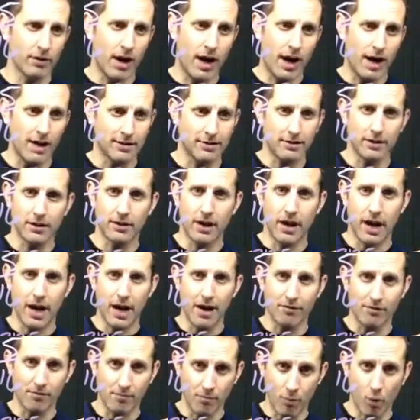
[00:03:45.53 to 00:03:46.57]
I see that I
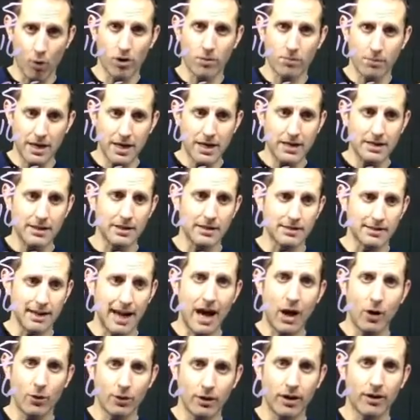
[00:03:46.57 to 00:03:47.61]
have more pieces
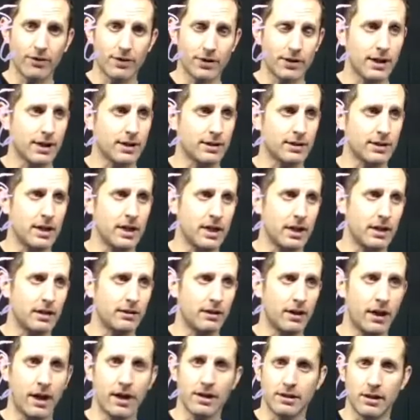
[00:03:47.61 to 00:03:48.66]
out of
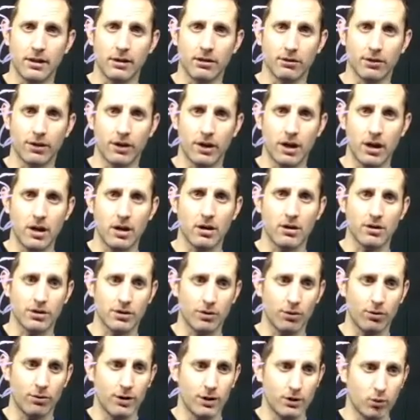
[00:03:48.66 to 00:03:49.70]
16 than I did over here.
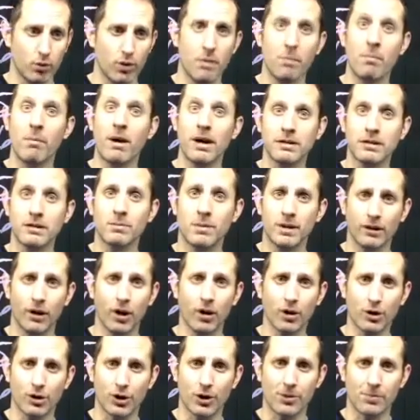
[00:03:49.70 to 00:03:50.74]
So this one must be
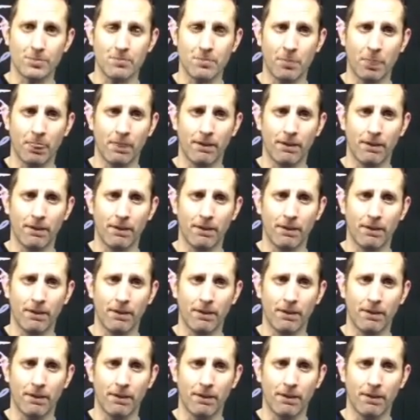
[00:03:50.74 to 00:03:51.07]
larger.